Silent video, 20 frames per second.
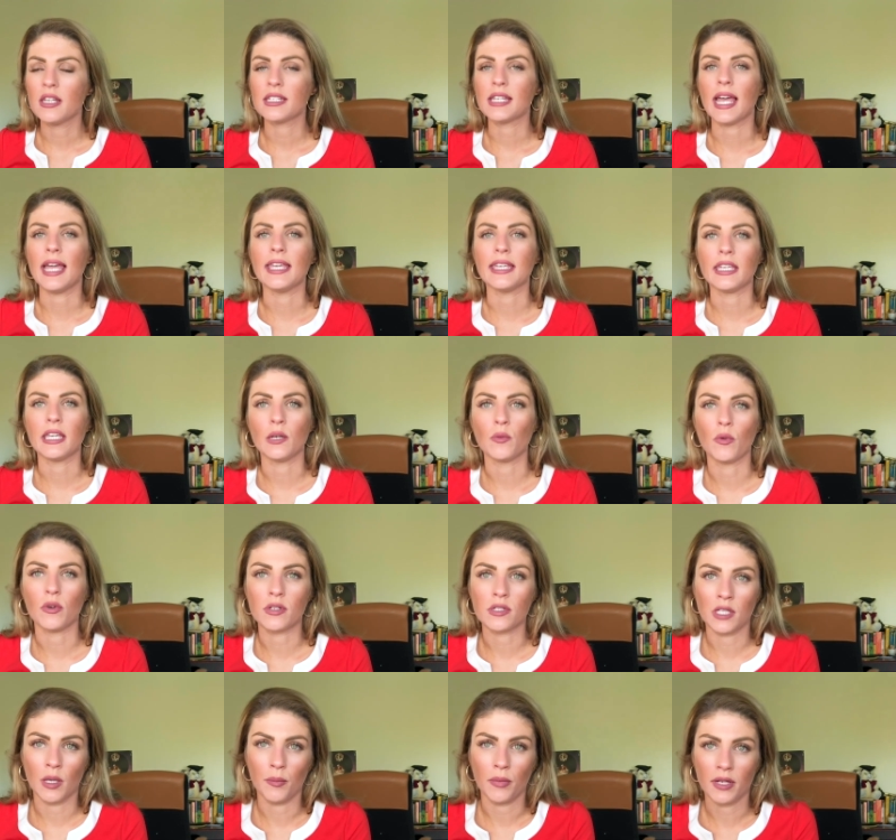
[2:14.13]
take in
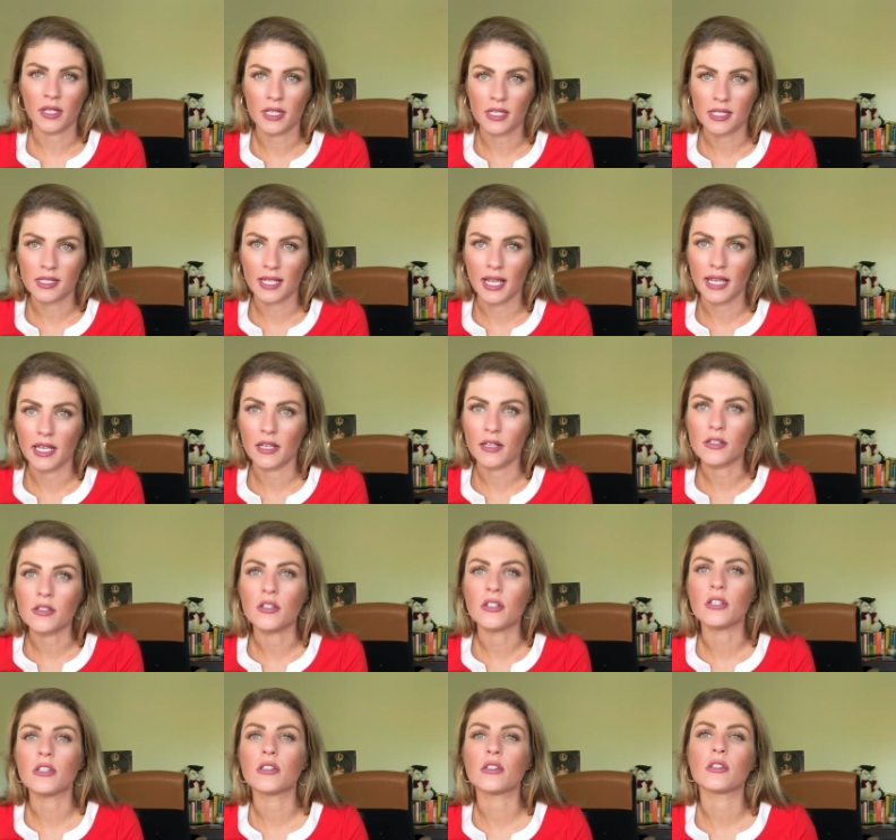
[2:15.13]
what somebody is saying.
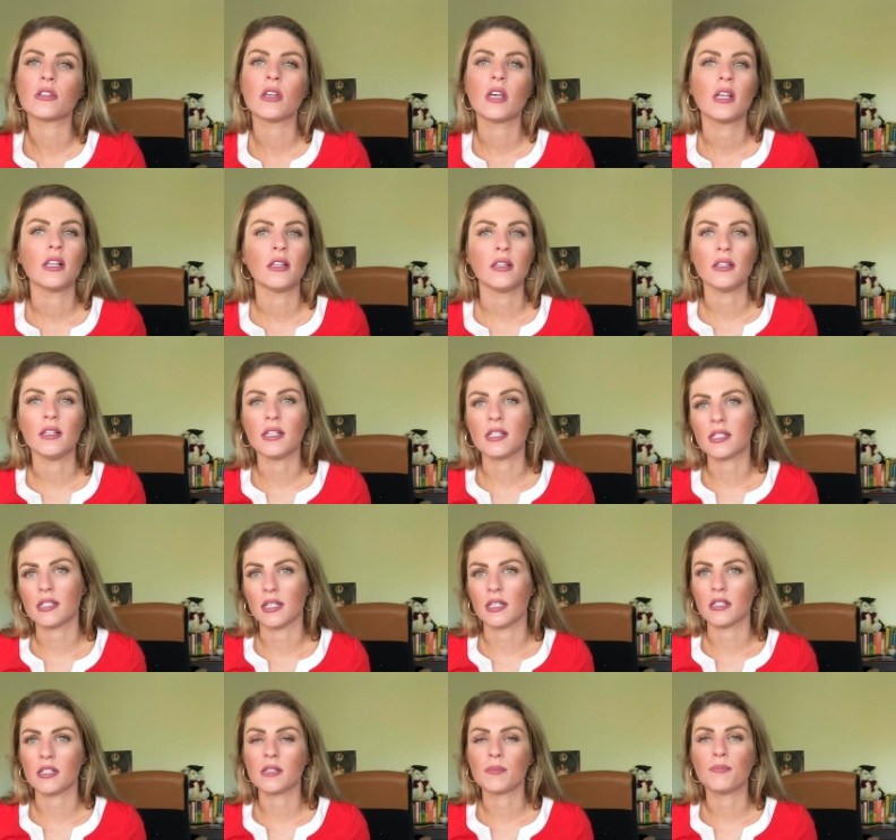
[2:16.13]
So just
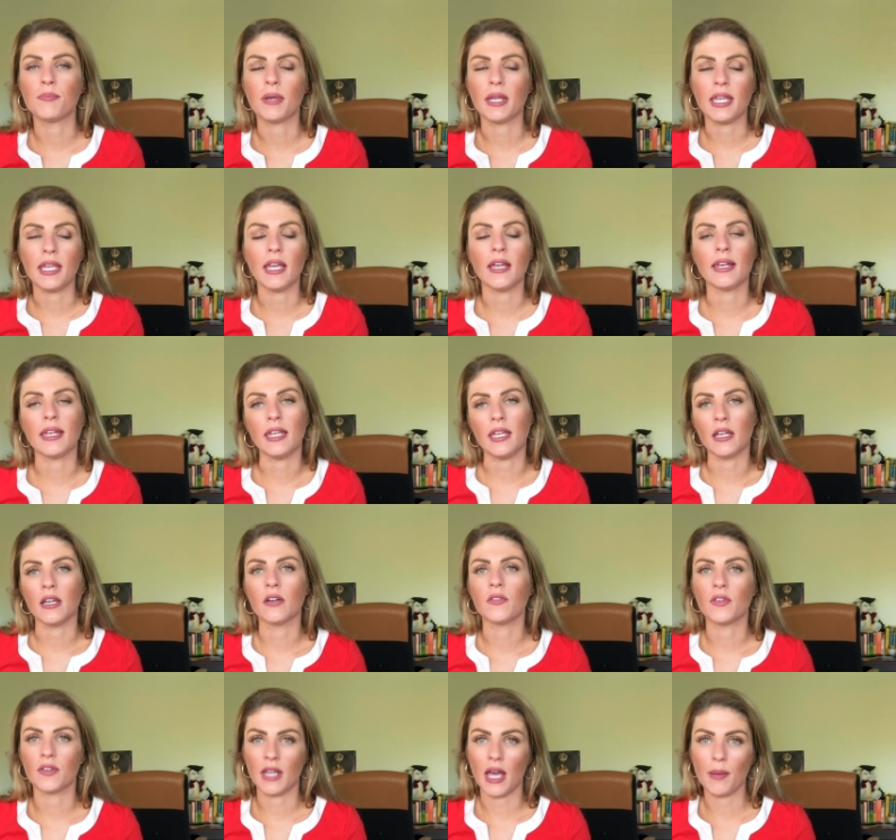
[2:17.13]
listen, just be an
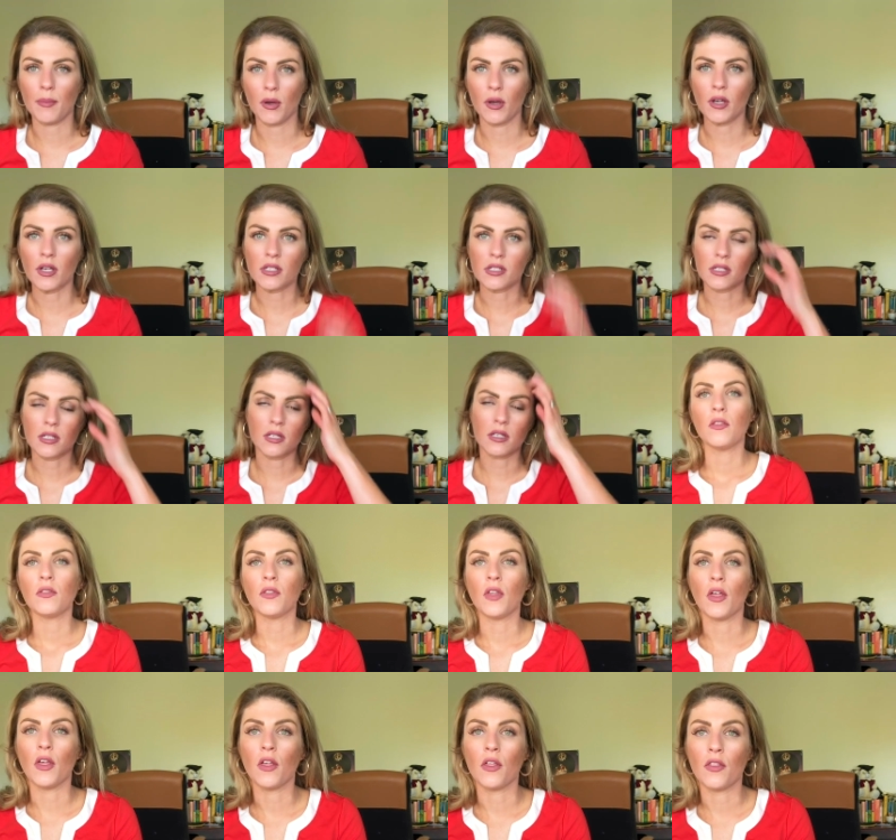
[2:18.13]
ear for that person.
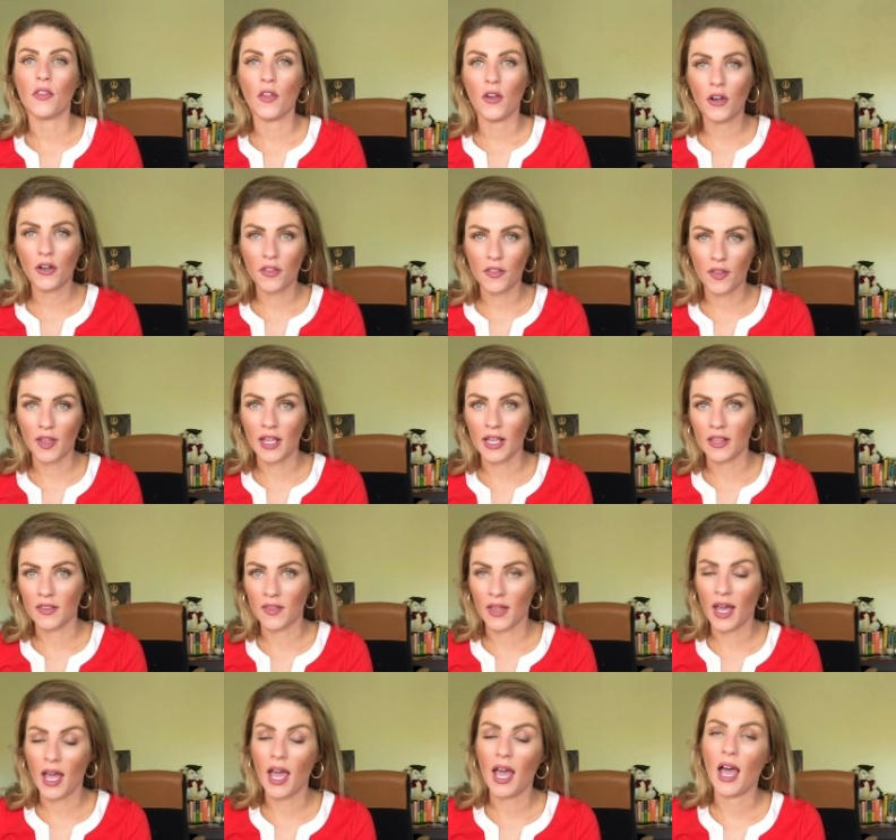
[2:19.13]
The third thing
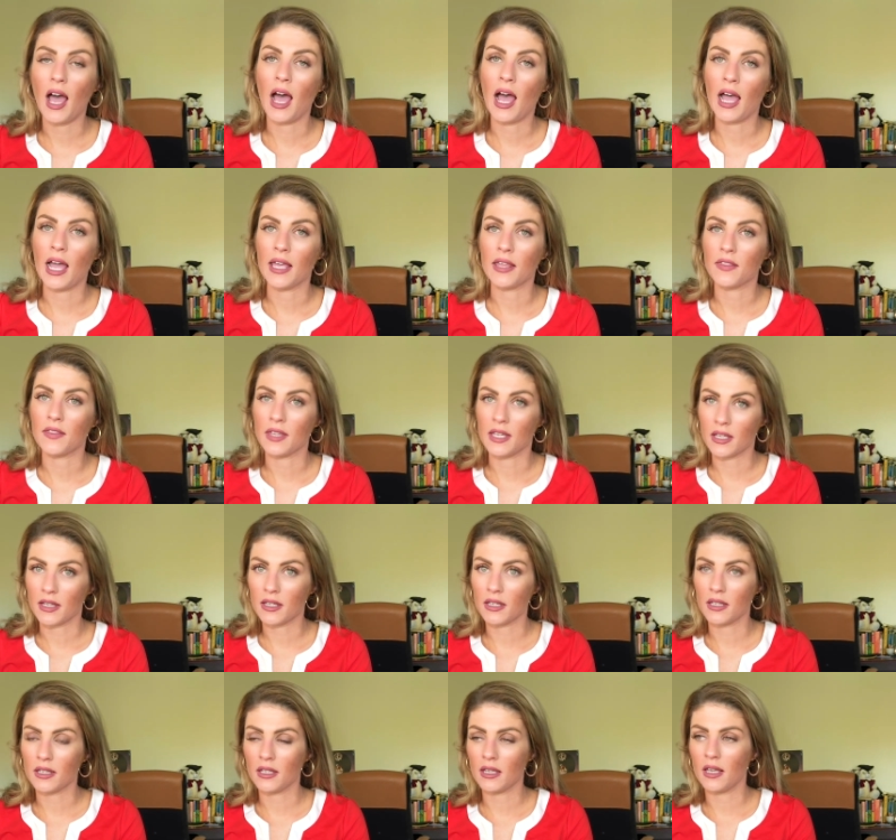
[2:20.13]
that I think
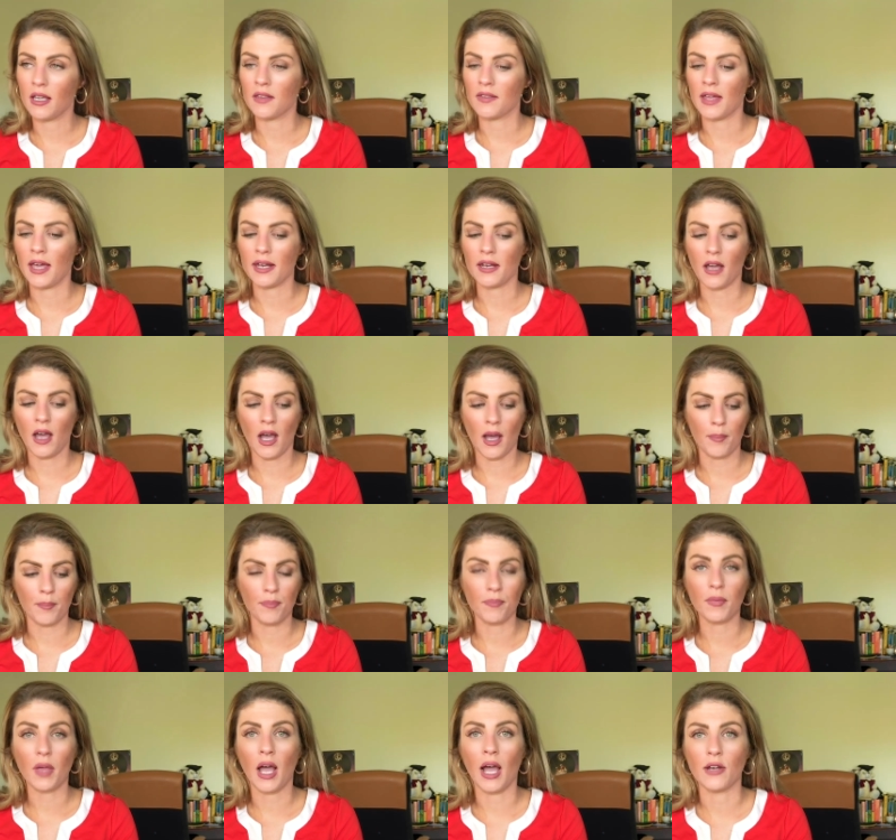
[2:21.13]
that
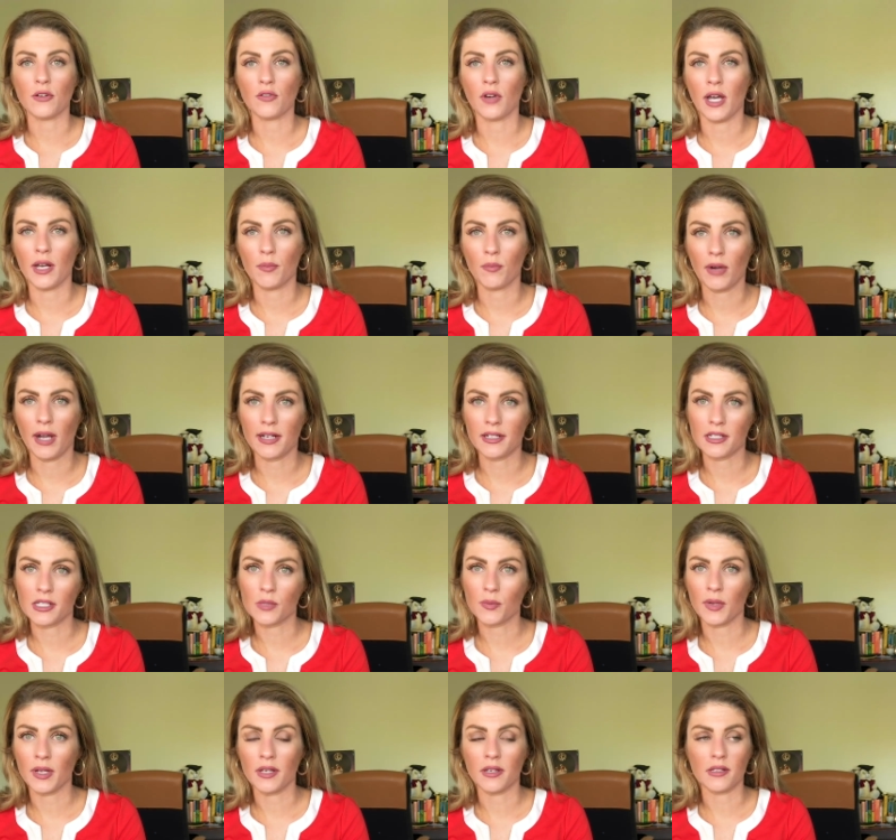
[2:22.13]
I try to
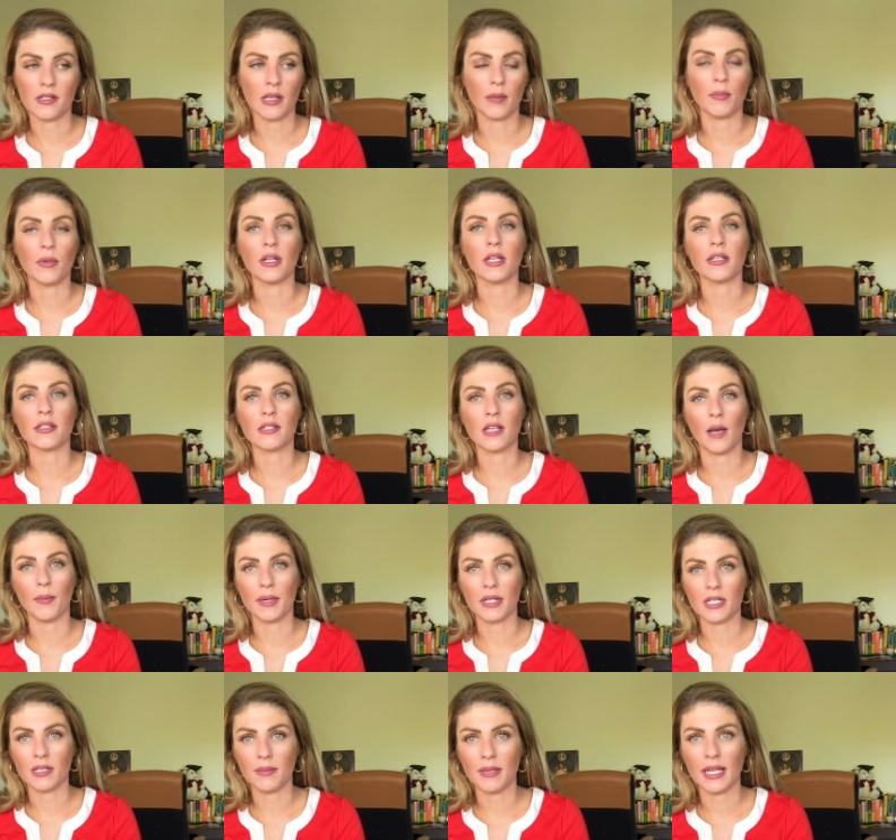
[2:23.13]
practice when somebody is
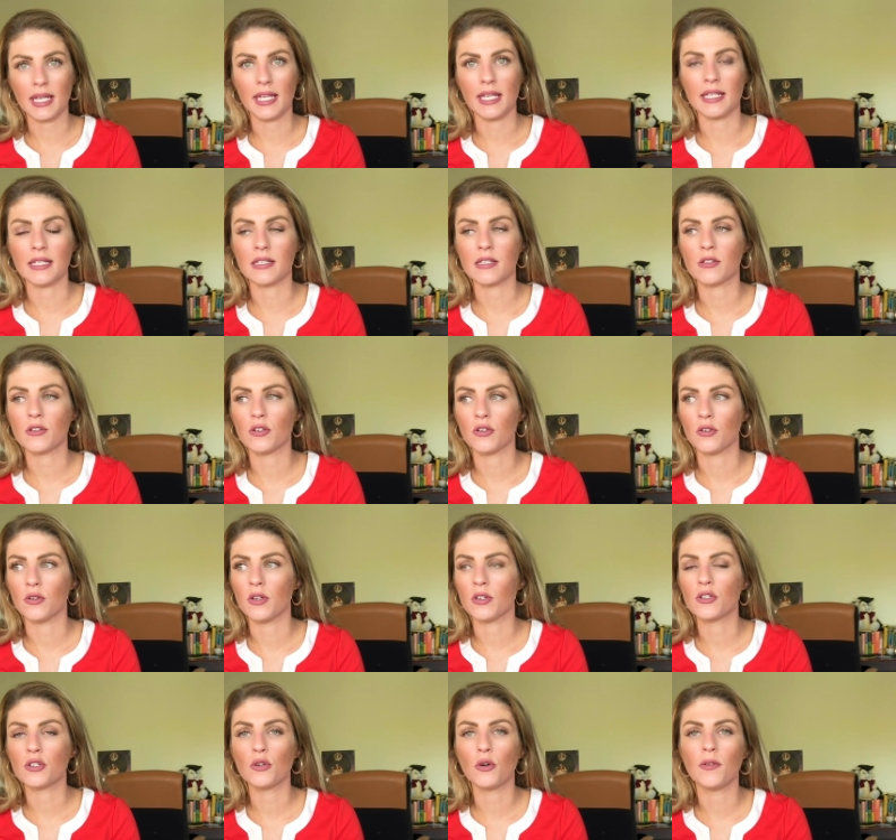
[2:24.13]
coming to me is to
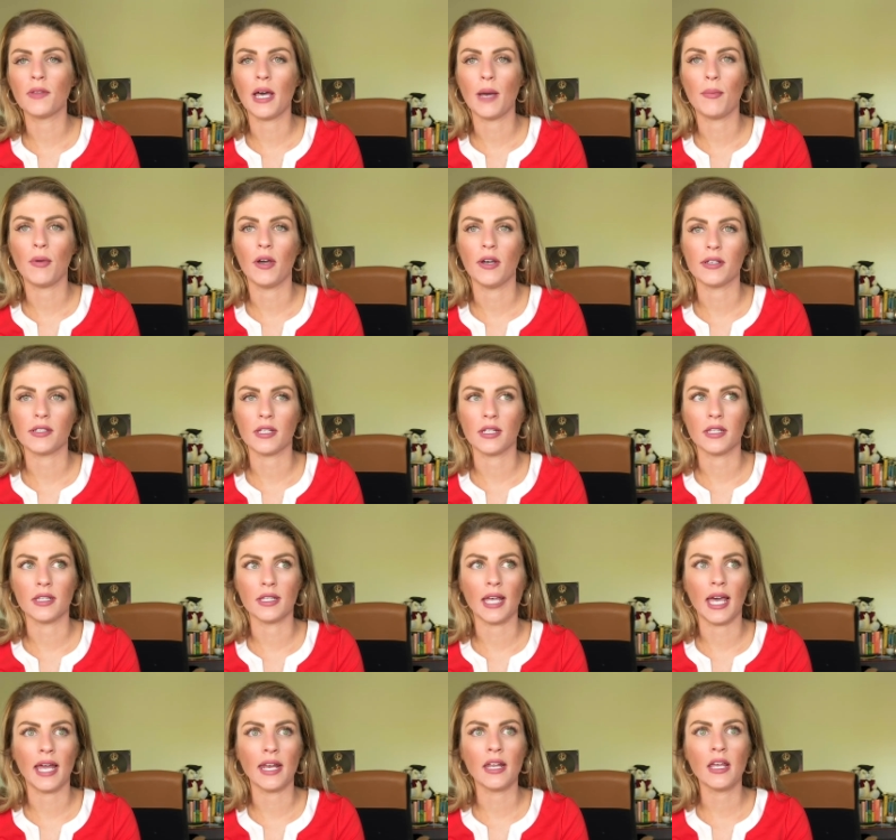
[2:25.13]
assure that person
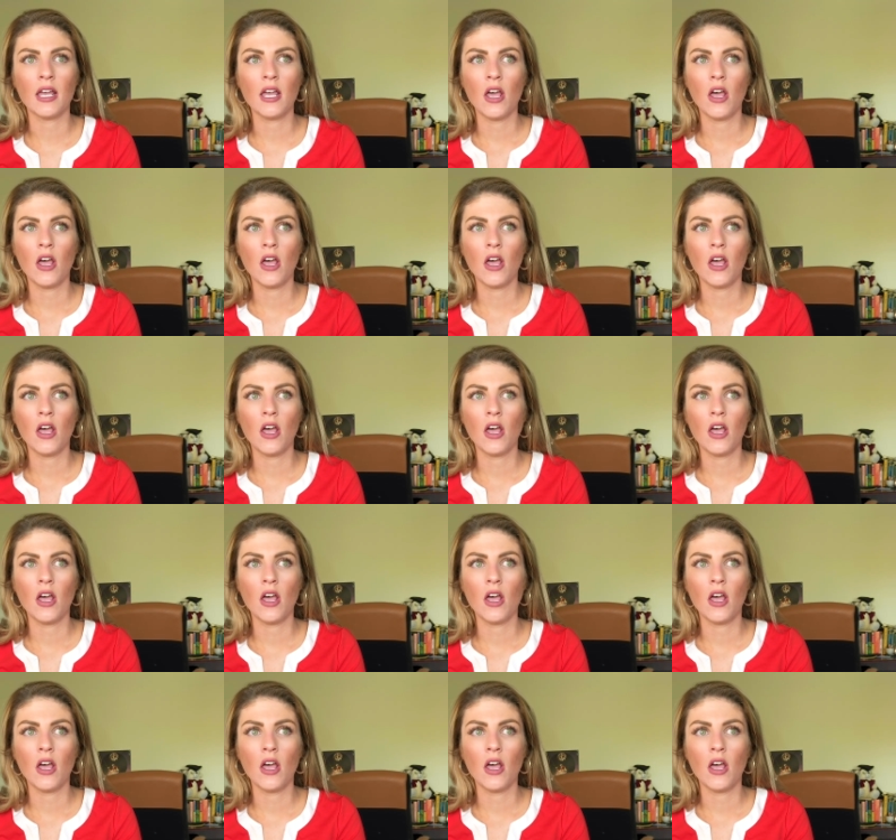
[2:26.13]
that